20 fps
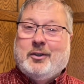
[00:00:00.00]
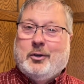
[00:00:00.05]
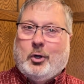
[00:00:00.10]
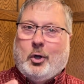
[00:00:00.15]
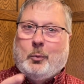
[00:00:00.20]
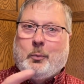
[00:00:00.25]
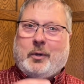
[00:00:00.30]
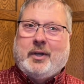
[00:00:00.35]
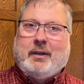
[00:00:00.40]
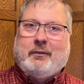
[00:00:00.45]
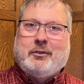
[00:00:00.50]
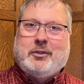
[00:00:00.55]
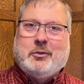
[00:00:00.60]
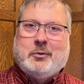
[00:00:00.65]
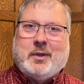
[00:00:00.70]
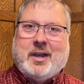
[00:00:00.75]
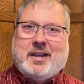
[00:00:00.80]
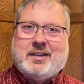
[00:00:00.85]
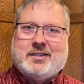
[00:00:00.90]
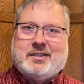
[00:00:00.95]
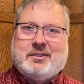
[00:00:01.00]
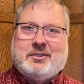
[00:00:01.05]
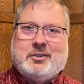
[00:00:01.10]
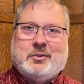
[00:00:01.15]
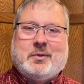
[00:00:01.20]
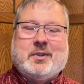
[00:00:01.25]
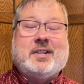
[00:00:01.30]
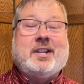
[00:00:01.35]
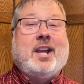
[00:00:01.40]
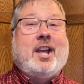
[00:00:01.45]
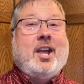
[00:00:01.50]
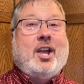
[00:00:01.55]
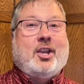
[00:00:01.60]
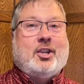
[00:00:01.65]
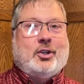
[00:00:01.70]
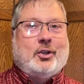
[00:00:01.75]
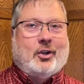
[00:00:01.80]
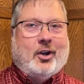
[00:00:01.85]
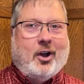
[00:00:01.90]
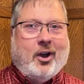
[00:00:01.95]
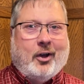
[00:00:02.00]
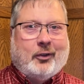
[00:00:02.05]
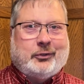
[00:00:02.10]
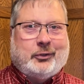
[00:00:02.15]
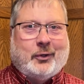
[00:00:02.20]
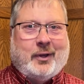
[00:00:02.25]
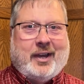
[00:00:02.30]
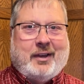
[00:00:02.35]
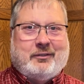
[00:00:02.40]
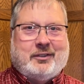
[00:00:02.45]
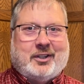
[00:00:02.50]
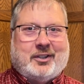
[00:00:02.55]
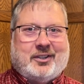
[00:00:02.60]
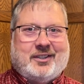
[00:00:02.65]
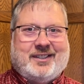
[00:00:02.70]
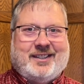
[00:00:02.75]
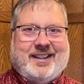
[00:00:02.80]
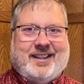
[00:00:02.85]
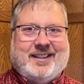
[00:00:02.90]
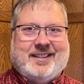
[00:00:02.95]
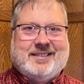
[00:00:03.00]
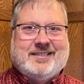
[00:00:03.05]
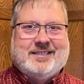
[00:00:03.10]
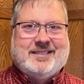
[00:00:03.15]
Hope whatever you guys are doing, you're also having a good day.